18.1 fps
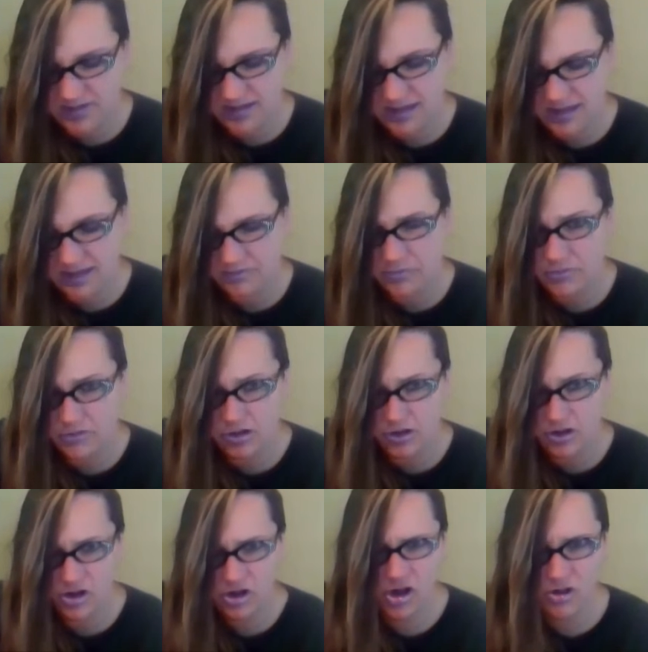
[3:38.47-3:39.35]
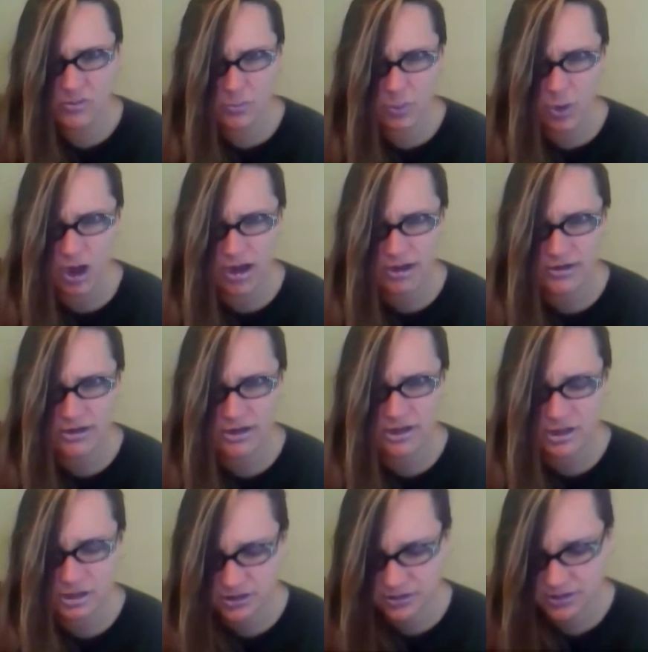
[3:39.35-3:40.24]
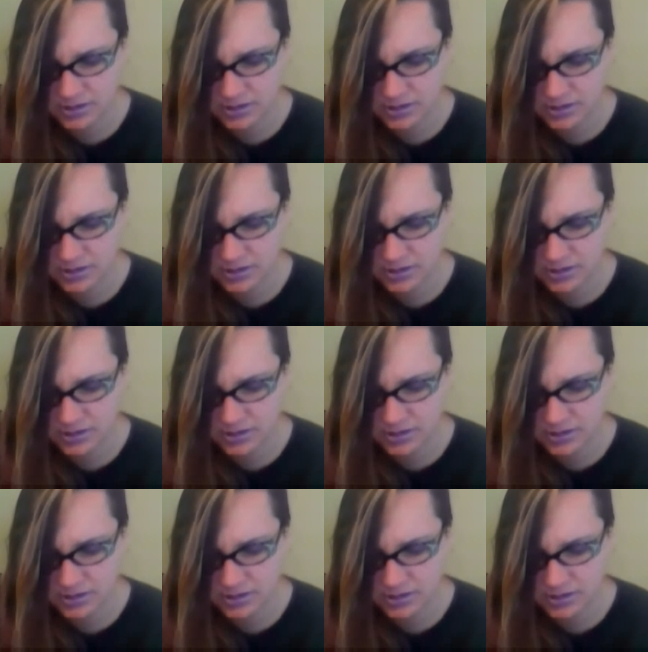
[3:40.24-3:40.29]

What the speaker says: dean? Herb Walker.